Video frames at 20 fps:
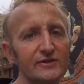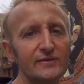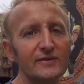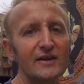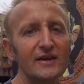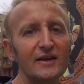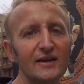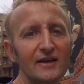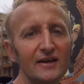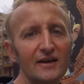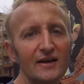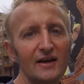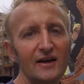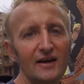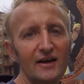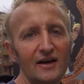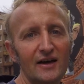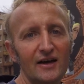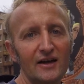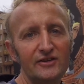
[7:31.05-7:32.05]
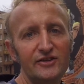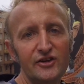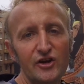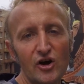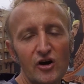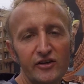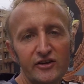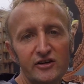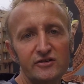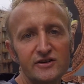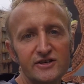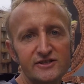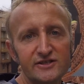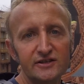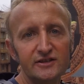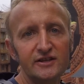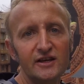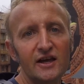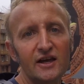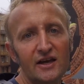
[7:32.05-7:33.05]
Uh, the other
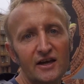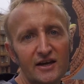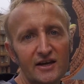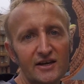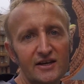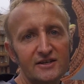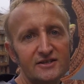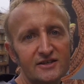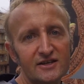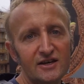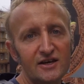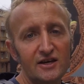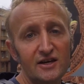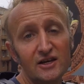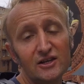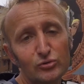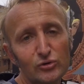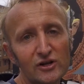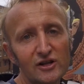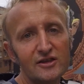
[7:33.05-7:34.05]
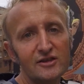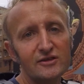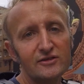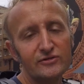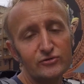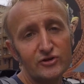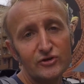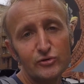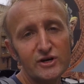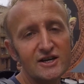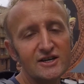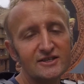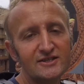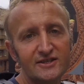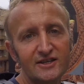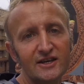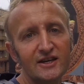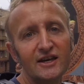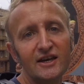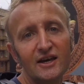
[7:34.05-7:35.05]
reason is uh, it will increase
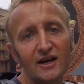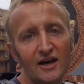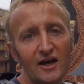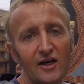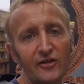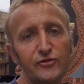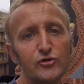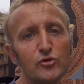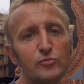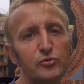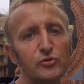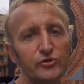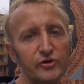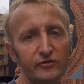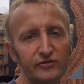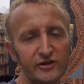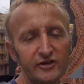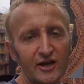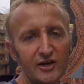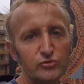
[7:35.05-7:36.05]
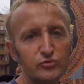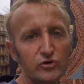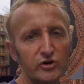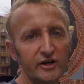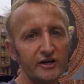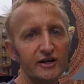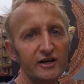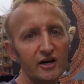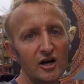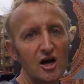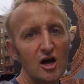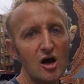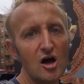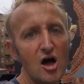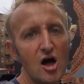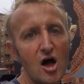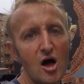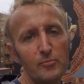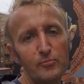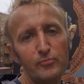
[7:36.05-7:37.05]
the uh, throughput of the network.
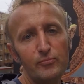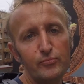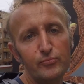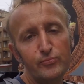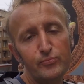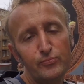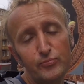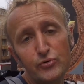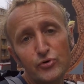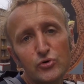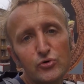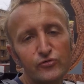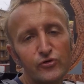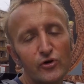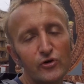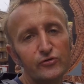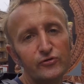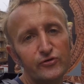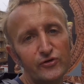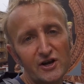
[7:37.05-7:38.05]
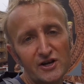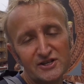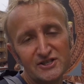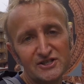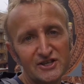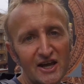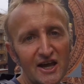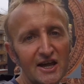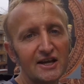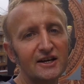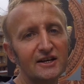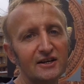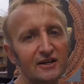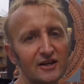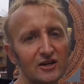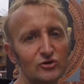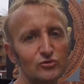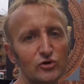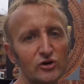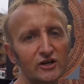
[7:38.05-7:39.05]
proof of stake
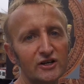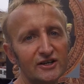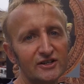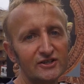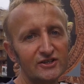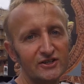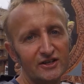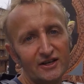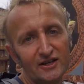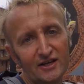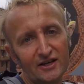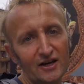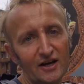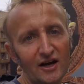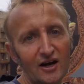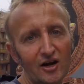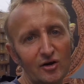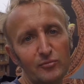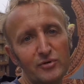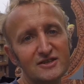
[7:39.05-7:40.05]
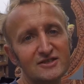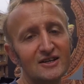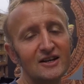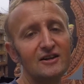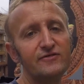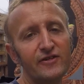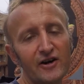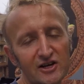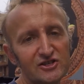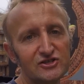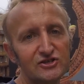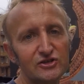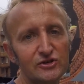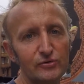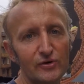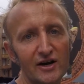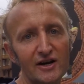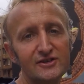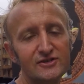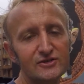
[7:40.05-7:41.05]
networks are basically faster,
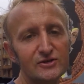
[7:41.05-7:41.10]
right?